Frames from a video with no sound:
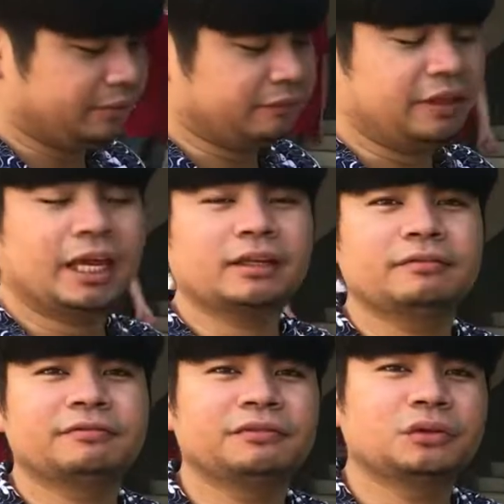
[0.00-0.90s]
have negative
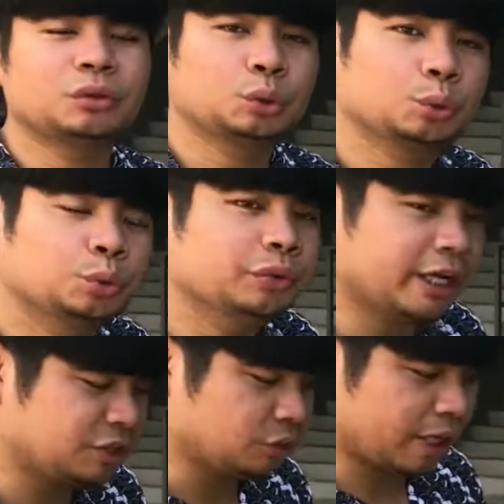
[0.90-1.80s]
2
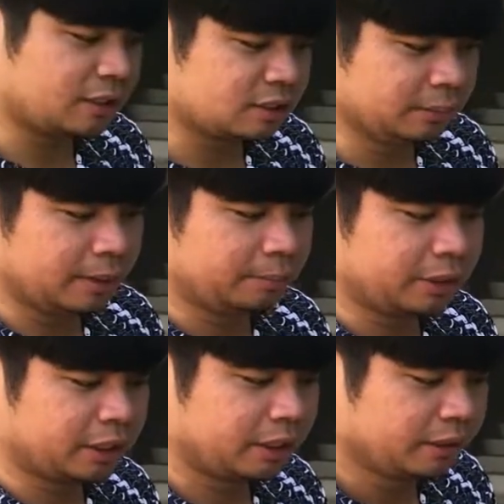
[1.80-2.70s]
raised to x.
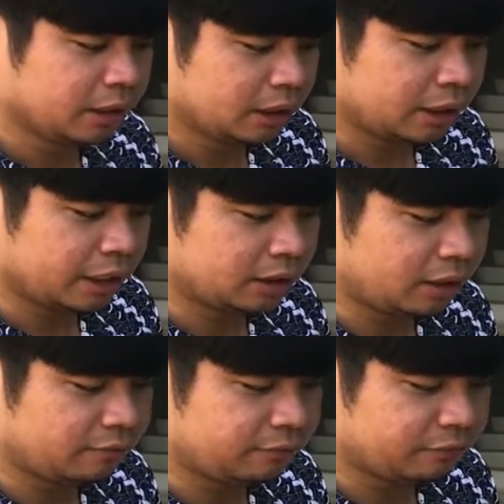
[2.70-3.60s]
Remember, negative